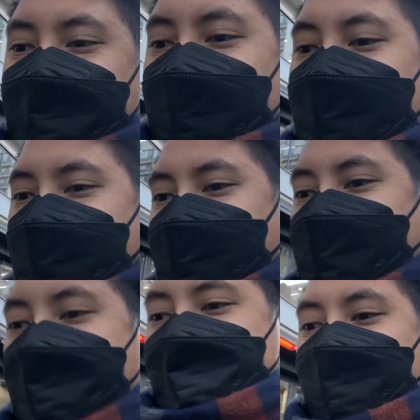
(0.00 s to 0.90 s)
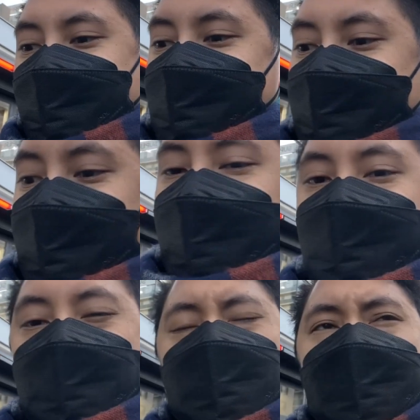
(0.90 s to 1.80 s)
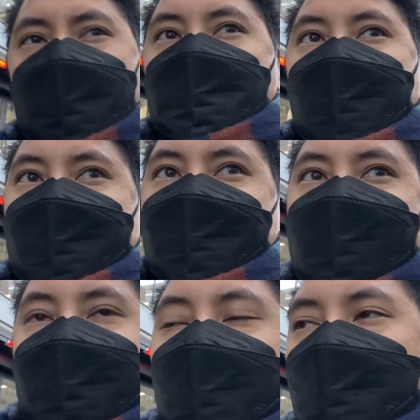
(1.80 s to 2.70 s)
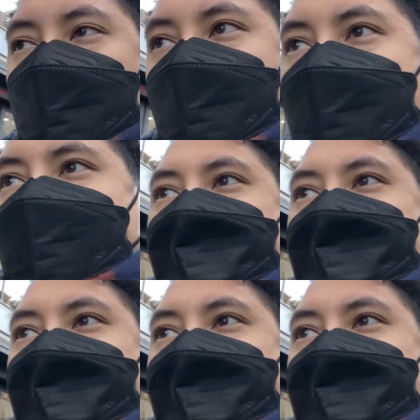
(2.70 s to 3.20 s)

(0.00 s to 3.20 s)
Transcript: I don't know, that's to be expected, because I remember